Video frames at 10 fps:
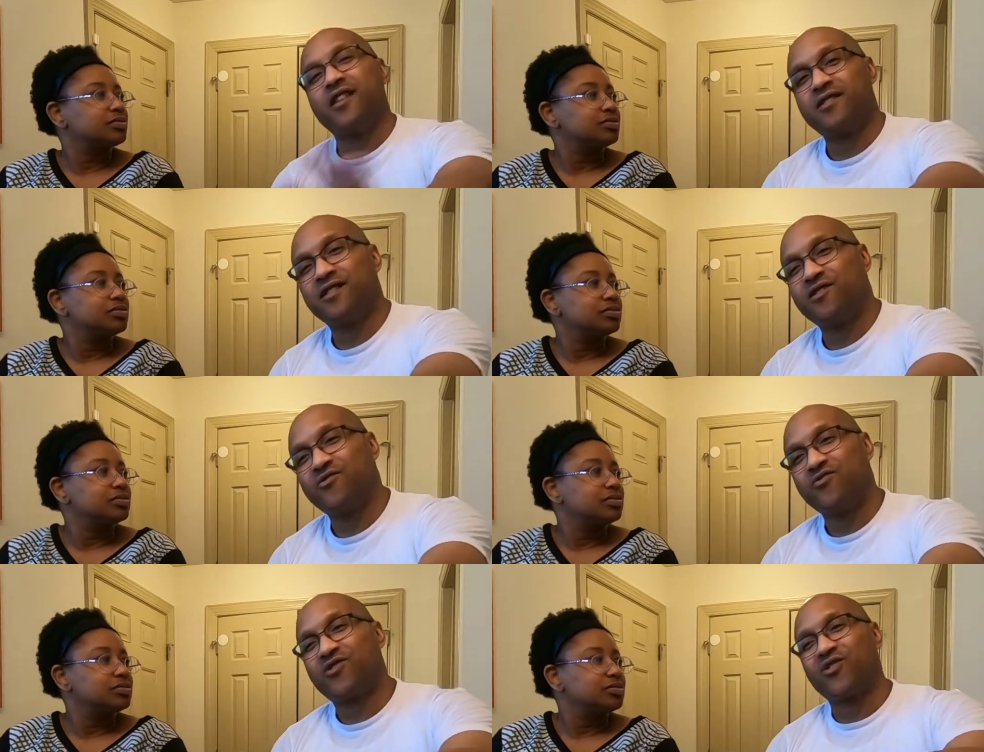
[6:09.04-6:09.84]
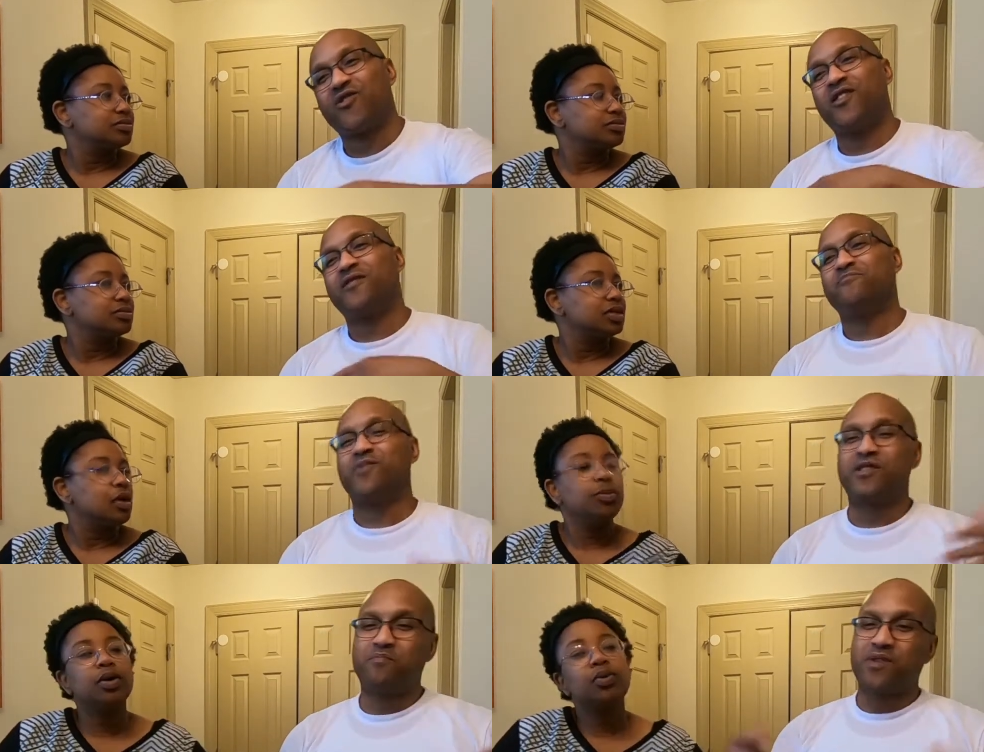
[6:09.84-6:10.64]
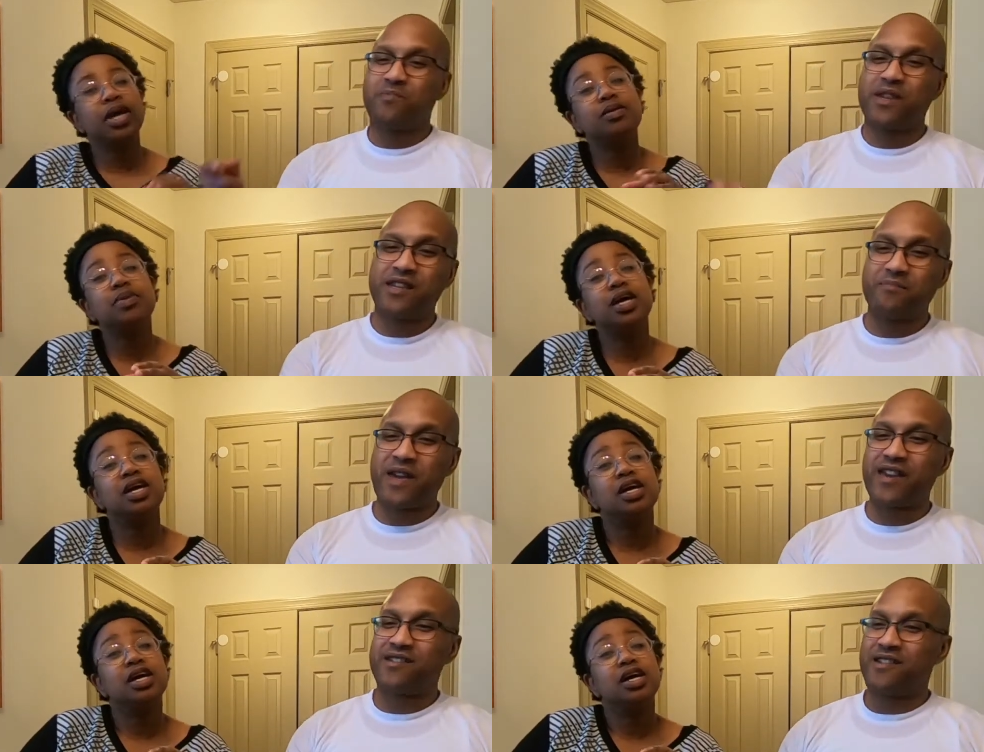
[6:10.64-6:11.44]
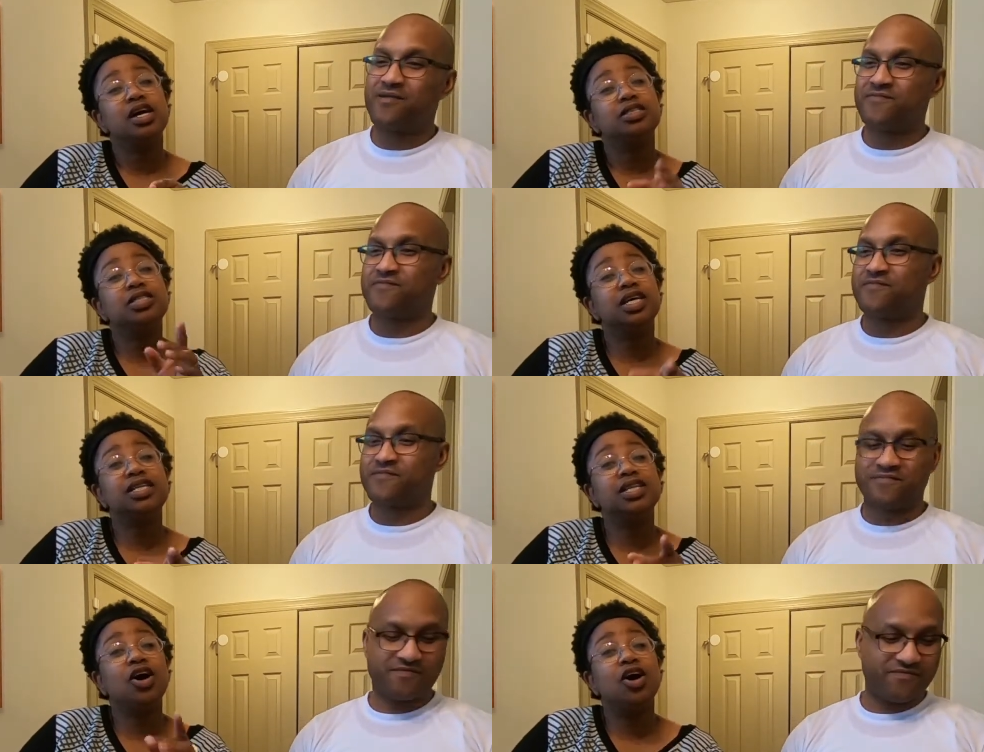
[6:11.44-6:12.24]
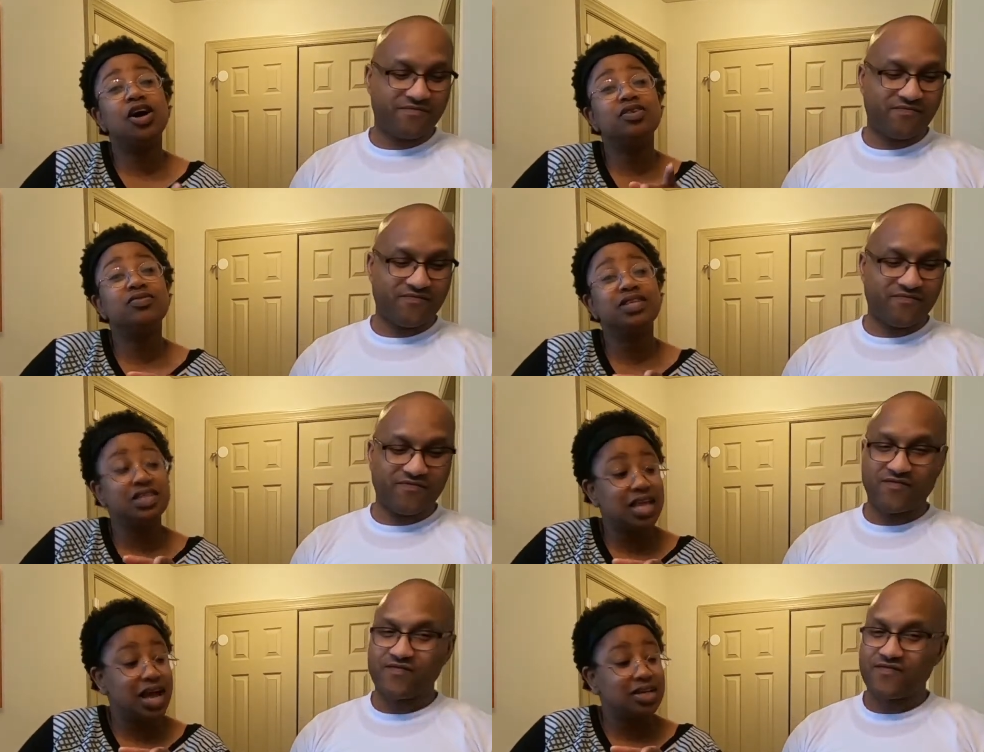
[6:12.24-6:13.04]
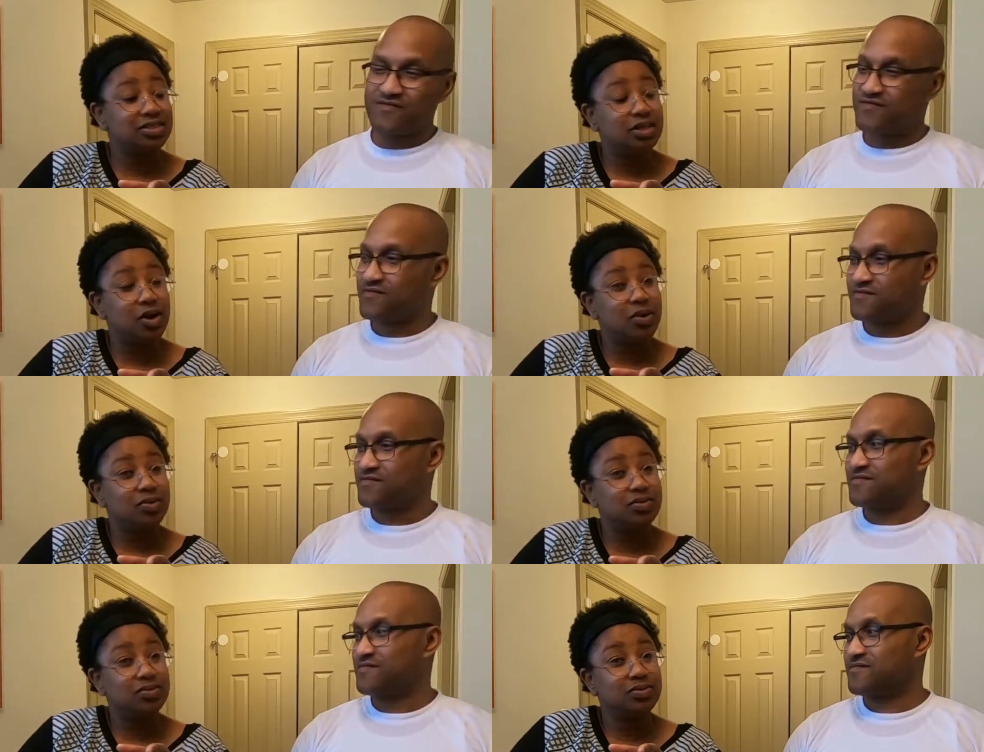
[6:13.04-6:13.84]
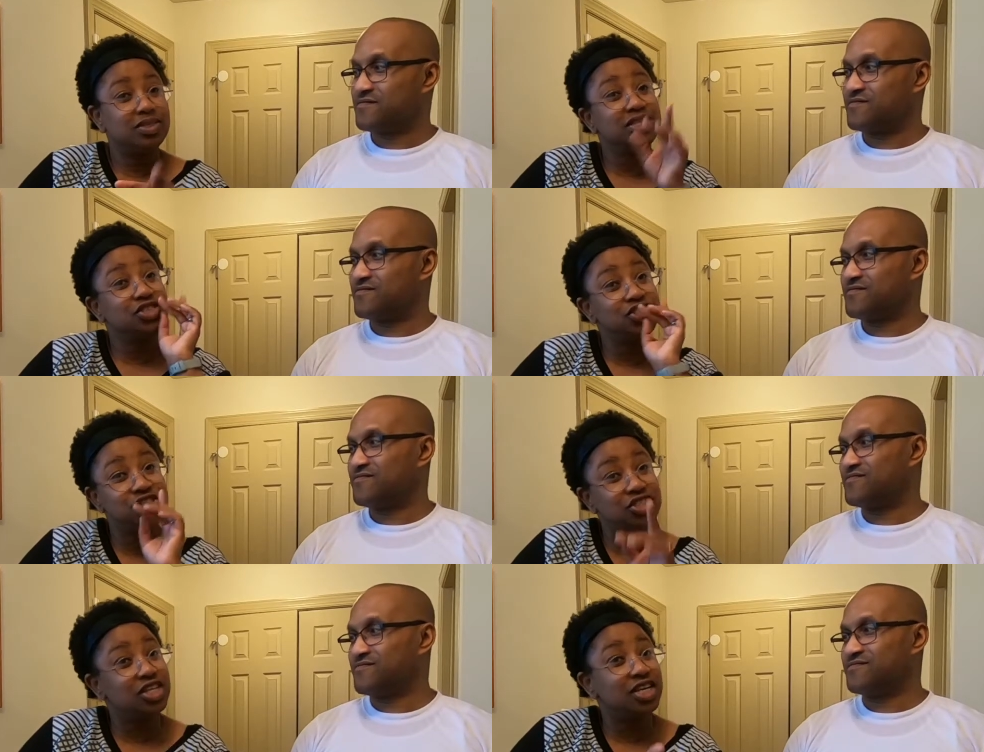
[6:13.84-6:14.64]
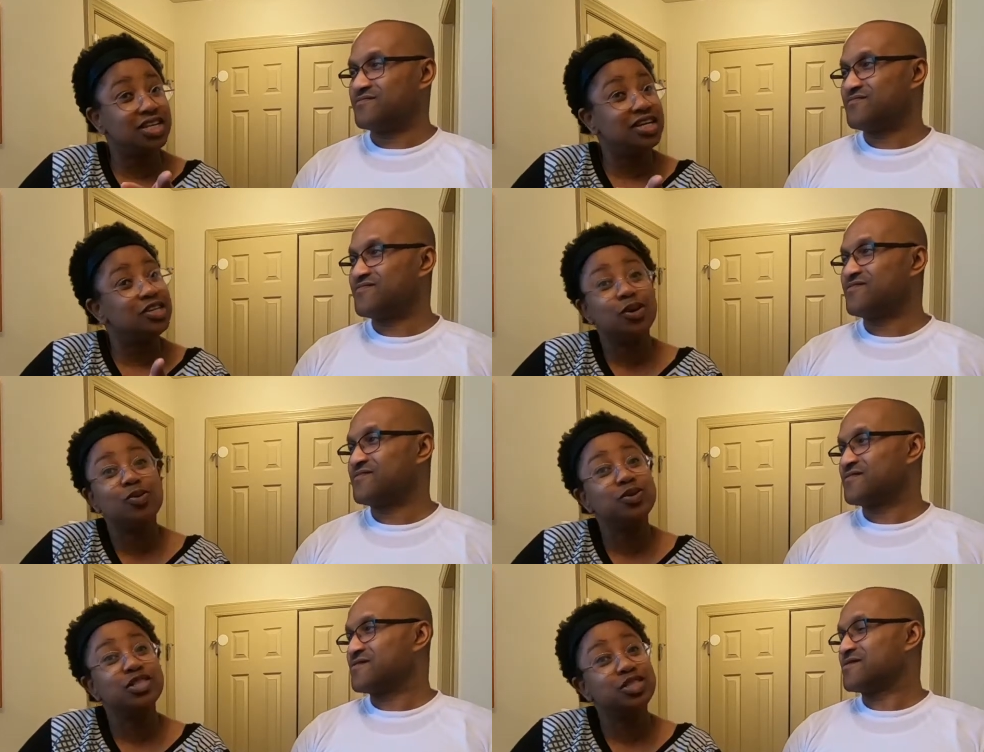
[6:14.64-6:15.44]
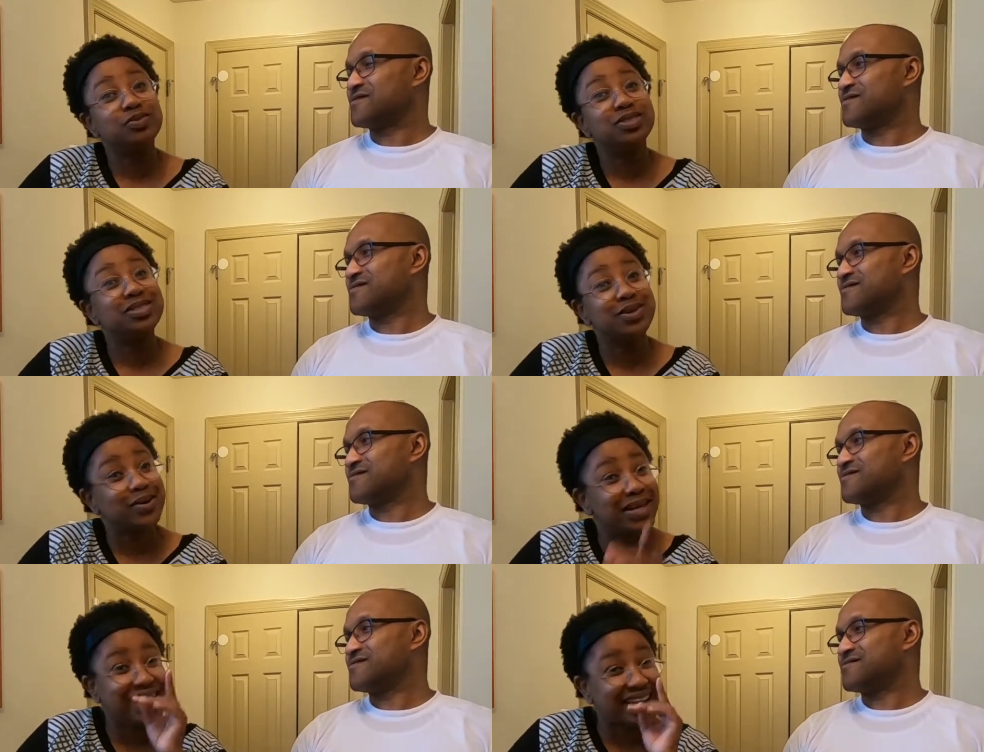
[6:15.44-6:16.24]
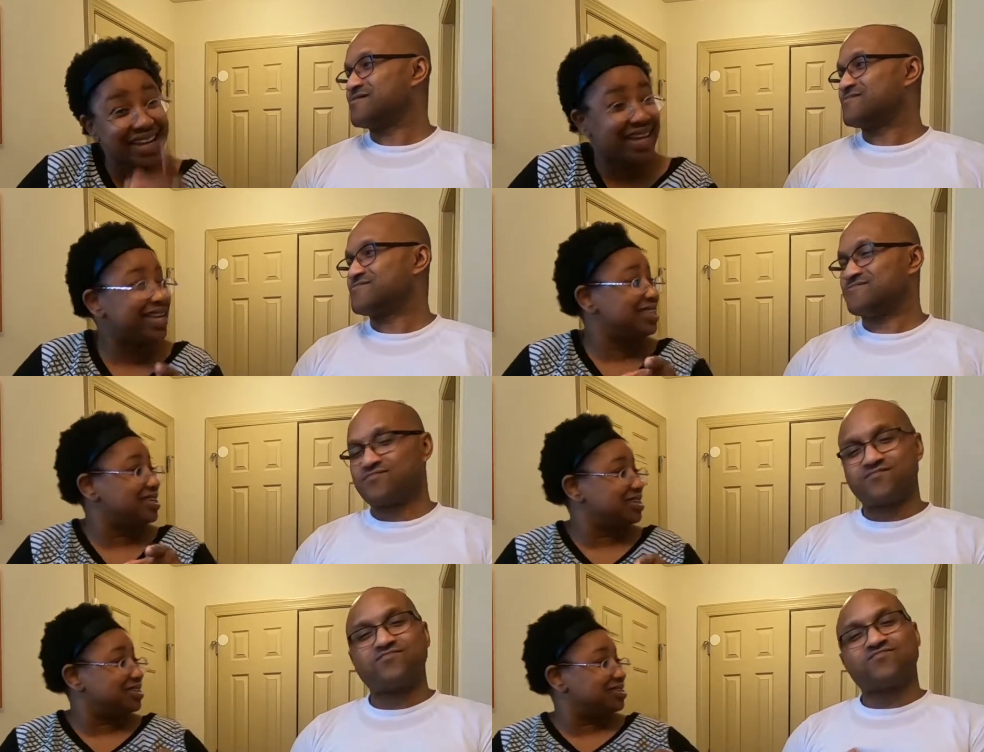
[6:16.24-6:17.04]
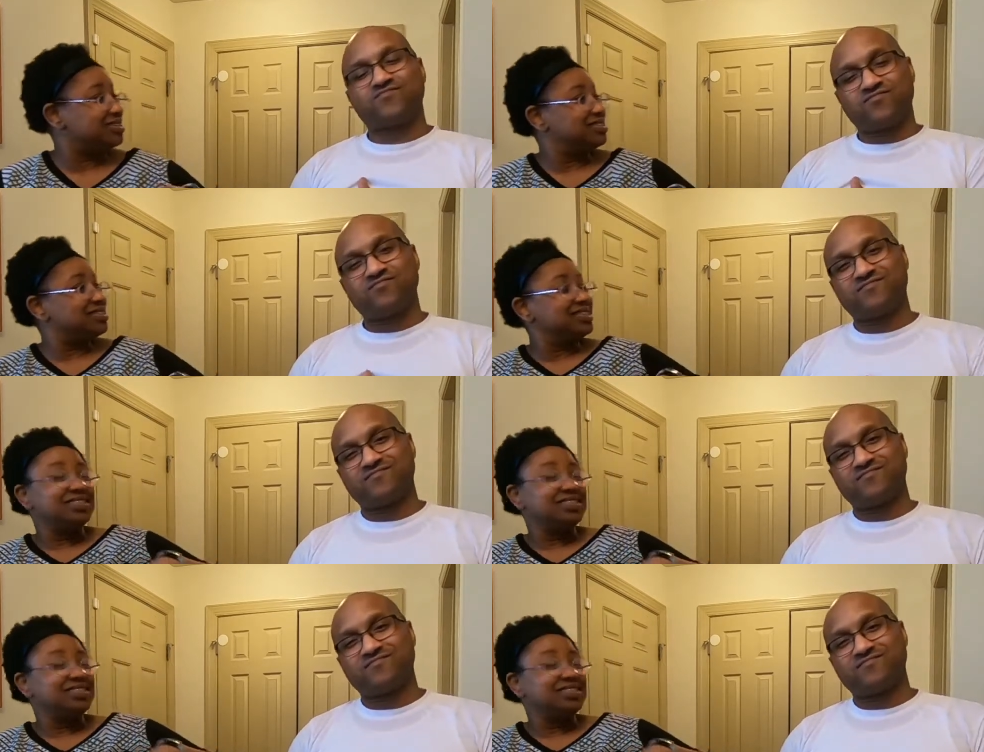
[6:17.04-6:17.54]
Speaker 1: interlude story. But, but to pick, it back up.
Speaker 2: Then the aunt realized though that she didn't know what she was doing either. Mm-hmm.